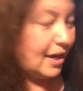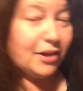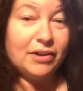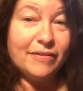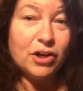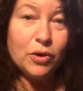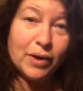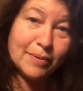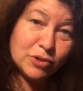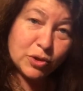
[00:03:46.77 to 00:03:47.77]
I don't even know
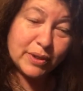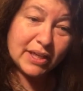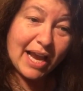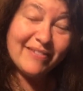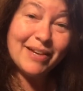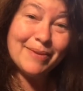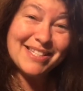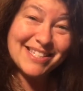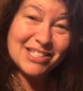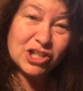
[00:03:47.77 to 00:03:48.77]
what I'm doing. I have to get my
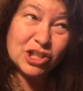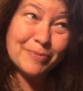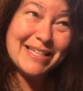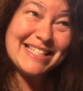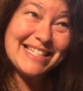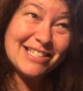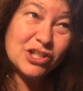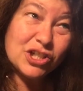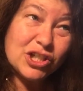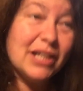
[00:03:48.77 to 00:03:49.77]
sister, my
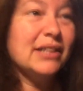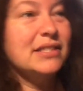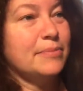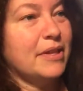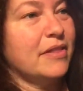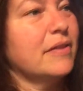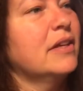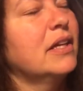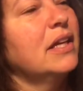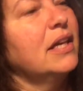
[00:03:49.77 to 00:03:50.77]
sister, Elizabeth,
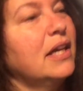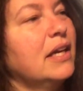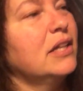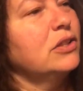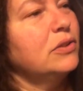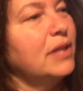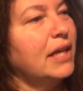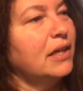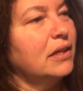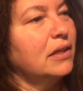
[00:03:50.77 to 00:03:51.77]

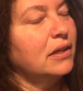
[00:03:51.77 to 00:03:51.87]
today.